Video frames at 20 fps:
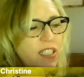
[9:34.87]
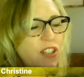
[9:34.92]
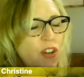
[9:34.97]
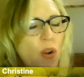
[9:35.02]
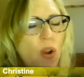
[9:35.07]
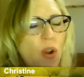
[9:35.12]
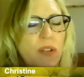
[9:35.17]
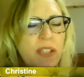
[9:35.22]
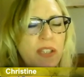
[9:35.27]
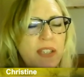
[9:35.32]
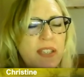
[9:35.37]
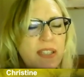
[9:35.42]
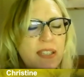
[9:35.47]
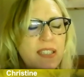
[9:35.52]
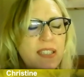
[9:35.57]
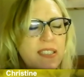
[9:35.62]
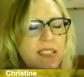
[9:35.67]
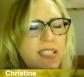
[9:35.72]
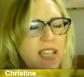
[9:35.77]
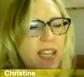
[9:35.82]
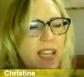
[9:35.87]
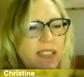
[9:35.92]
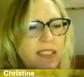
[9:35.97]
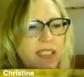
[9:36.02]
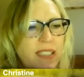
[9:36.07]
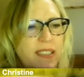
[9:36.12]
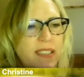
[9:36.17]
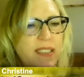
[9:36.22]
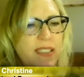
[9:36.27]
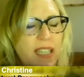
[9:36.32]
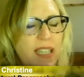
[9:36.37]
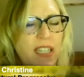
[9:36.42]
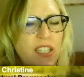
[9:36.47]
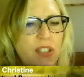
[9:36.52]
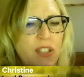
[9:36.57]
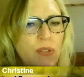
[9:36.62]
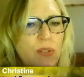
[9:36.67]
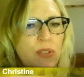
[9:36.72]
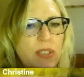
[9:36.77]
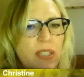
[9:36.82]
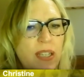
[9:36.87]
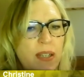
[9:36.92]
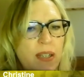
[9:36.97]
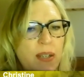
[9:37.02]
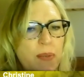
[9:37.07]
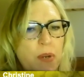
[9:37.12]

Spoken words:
all the tactics they use.